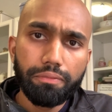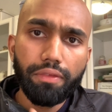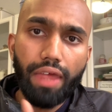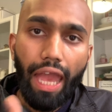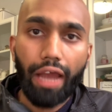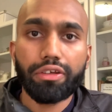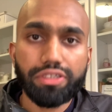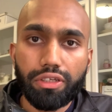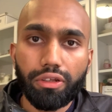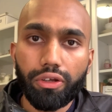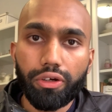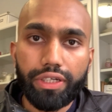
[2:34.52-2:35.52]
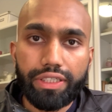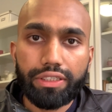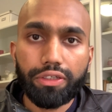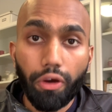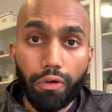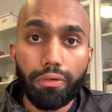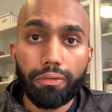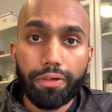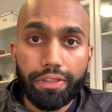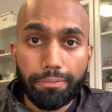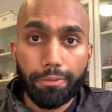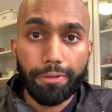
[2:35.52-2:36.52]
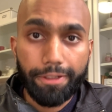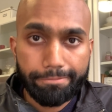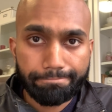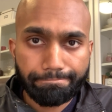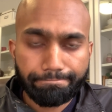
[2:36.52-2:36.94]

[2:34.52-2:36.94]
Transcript: How does that learning go in the morning?